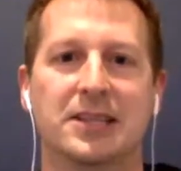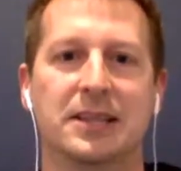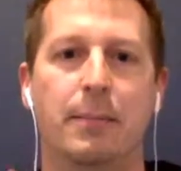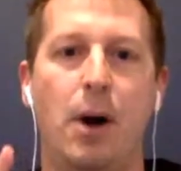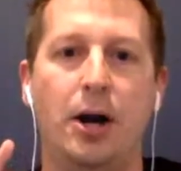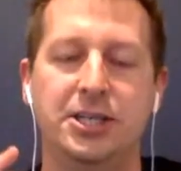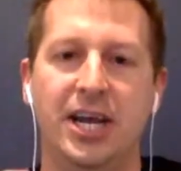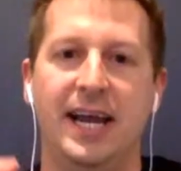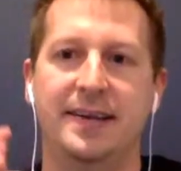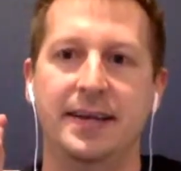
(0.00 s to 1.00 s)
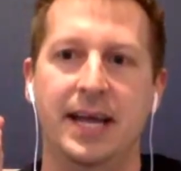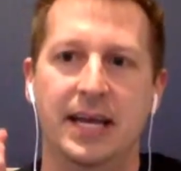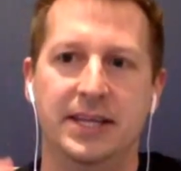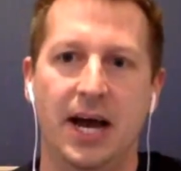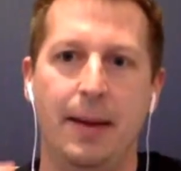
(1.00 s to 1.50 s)
Lamar Jackson,
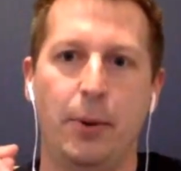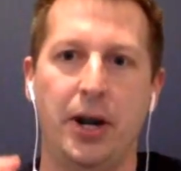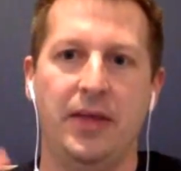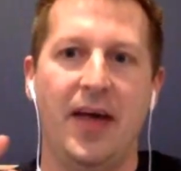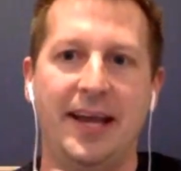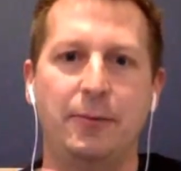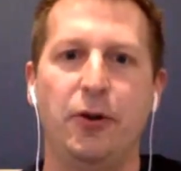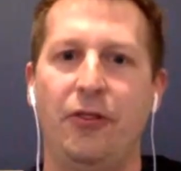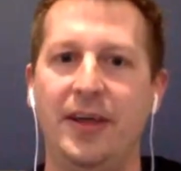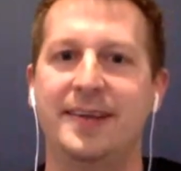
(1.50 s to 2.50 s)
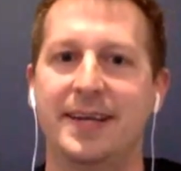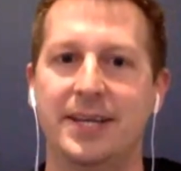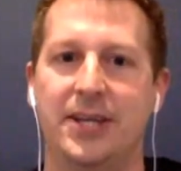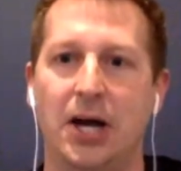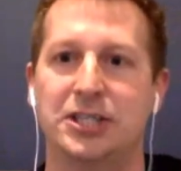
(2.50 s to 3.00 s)
Tom Brady, that's where things get a
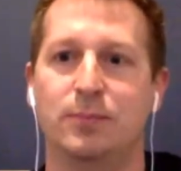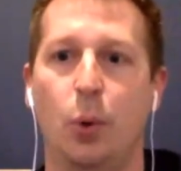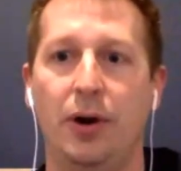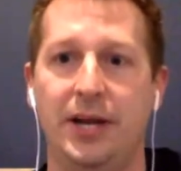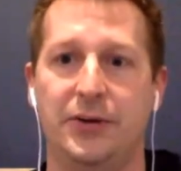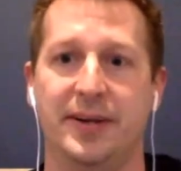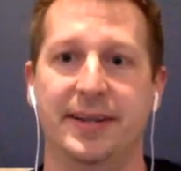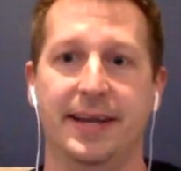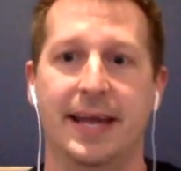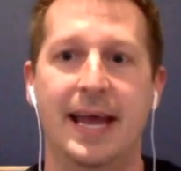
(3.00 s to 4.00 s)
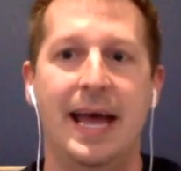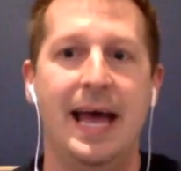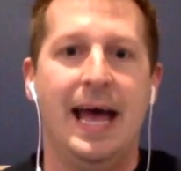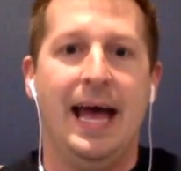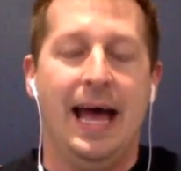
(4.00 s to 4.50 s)
touch more interesting.
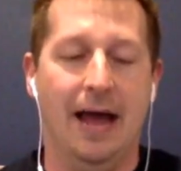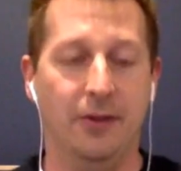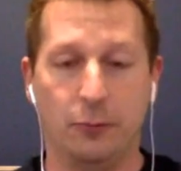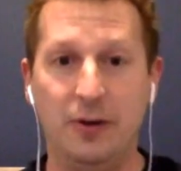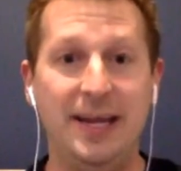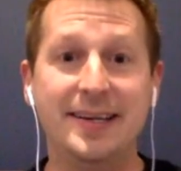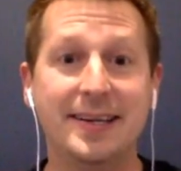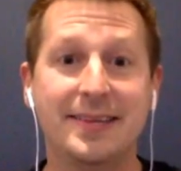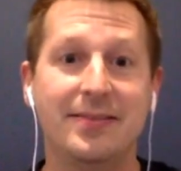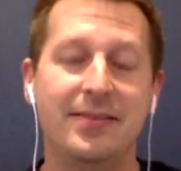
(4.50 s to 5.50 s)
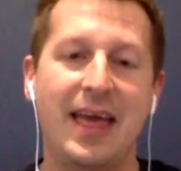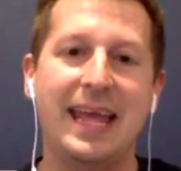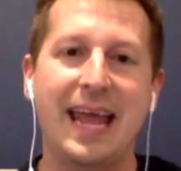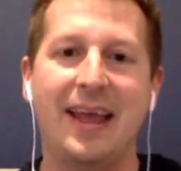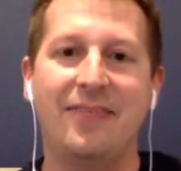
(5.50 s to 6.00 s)
And the reasons
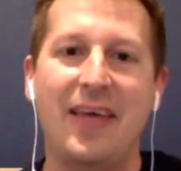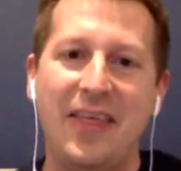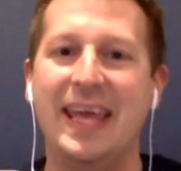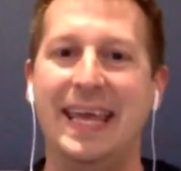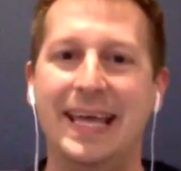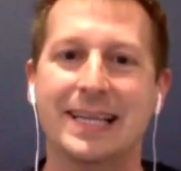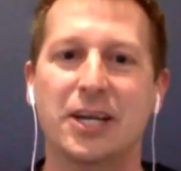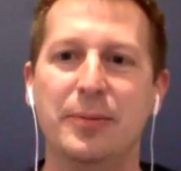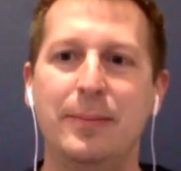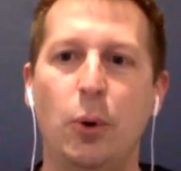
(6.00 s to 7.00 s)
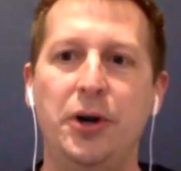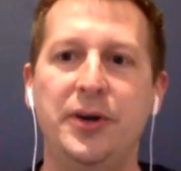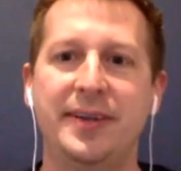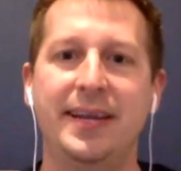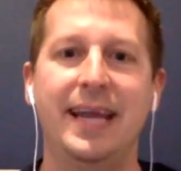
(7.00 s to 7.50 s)
they that they get a little bit more
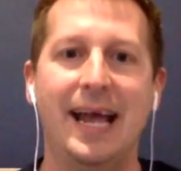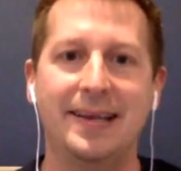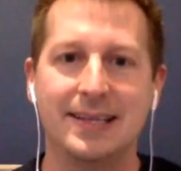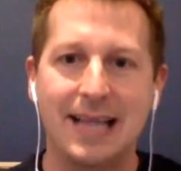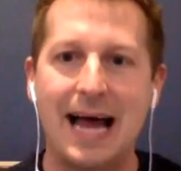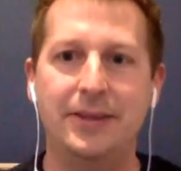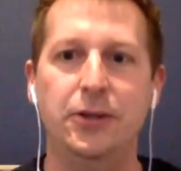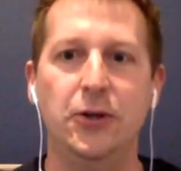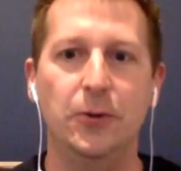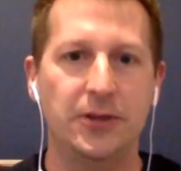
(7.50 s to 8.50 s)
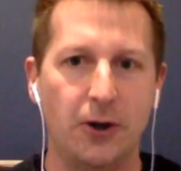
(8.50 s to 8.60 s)
interesting has a lot to do with